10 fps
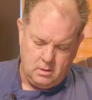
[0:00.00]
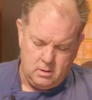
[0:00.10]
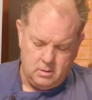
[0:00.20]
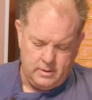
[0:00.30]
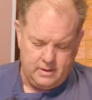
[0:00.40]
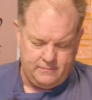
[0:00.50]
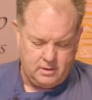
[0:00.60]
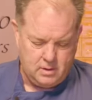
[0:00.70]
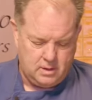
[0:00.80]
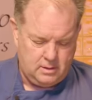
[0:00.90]
And then we have the
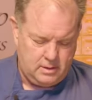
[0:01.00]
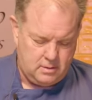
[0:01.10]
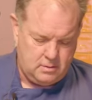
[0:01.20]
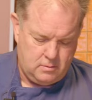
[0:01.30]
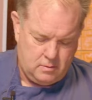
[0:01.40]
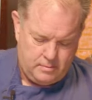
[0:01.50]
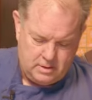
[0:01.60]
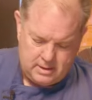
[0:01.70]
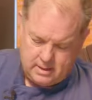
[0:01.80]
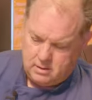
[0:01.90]
garlic. We'll
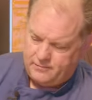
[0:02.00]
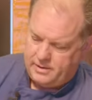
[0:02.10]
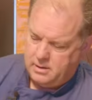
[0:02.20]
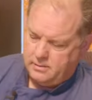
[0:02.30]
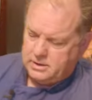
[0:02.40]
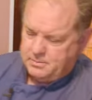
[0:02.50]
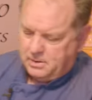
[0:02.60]
put that over here on this